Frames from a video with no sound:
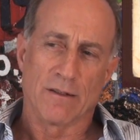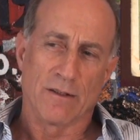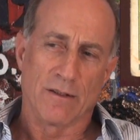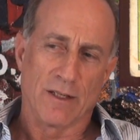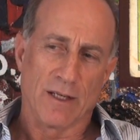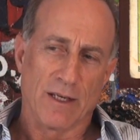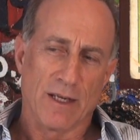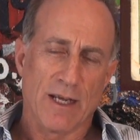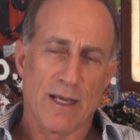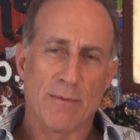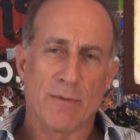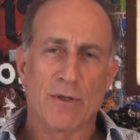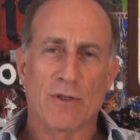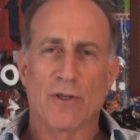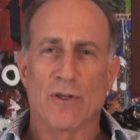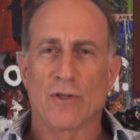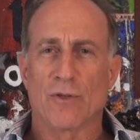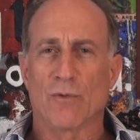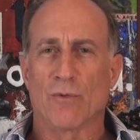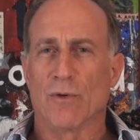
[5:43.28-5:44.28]
The
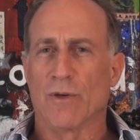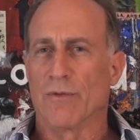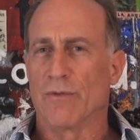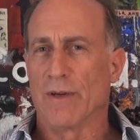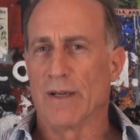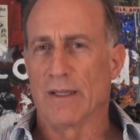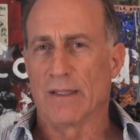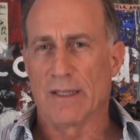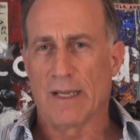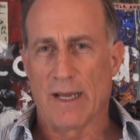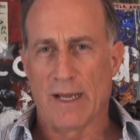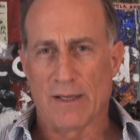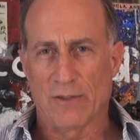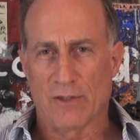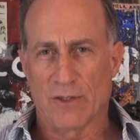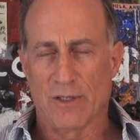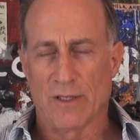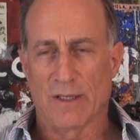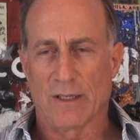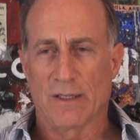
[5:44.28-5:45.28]
images were
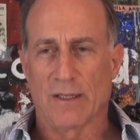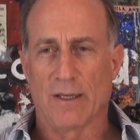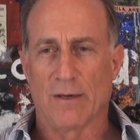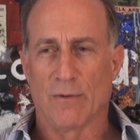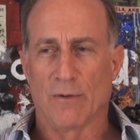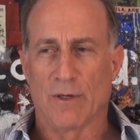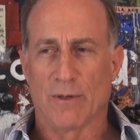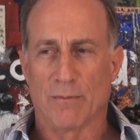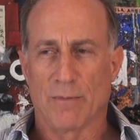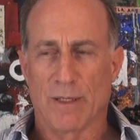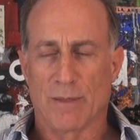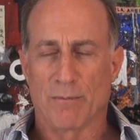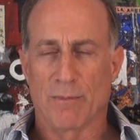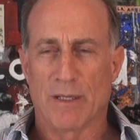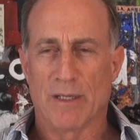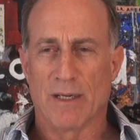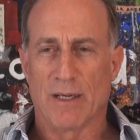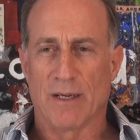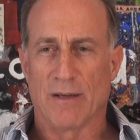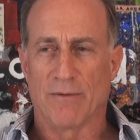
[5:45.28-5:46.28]
fantastic. They were in big
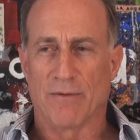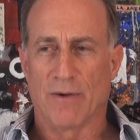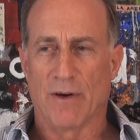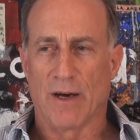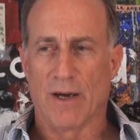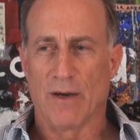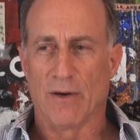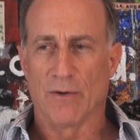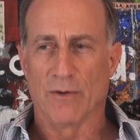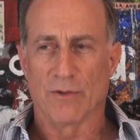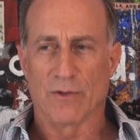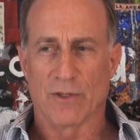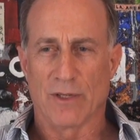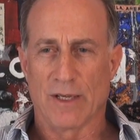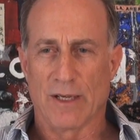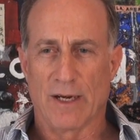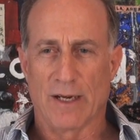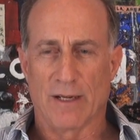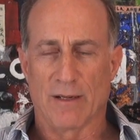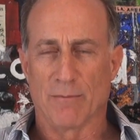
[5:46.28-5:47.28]
PDF files, and
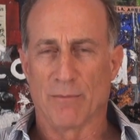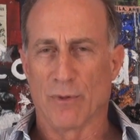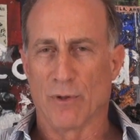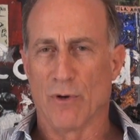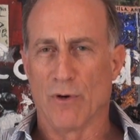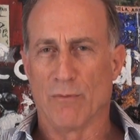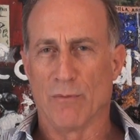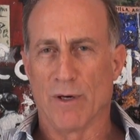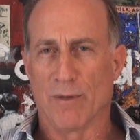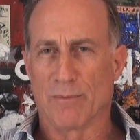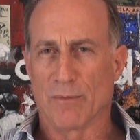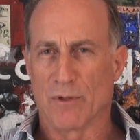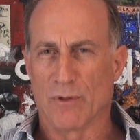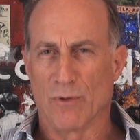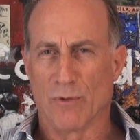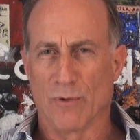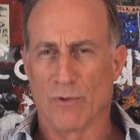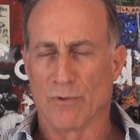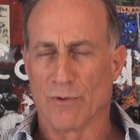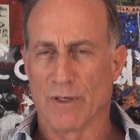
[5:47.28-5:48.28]
I could blow them up
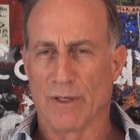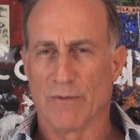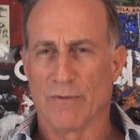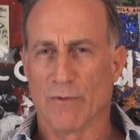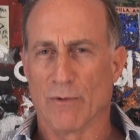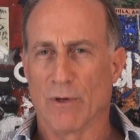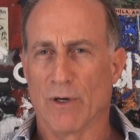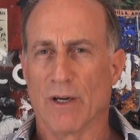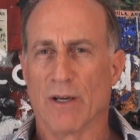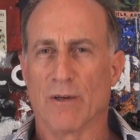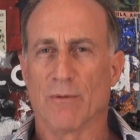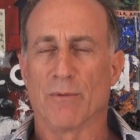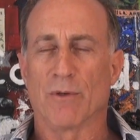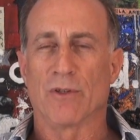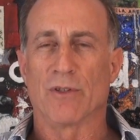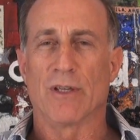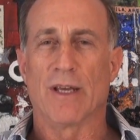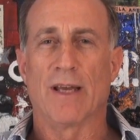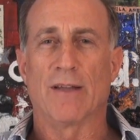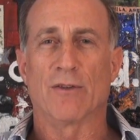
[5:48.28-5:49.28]
200, 300,
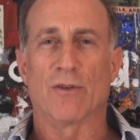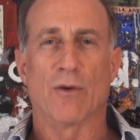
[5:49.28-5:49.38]
400%.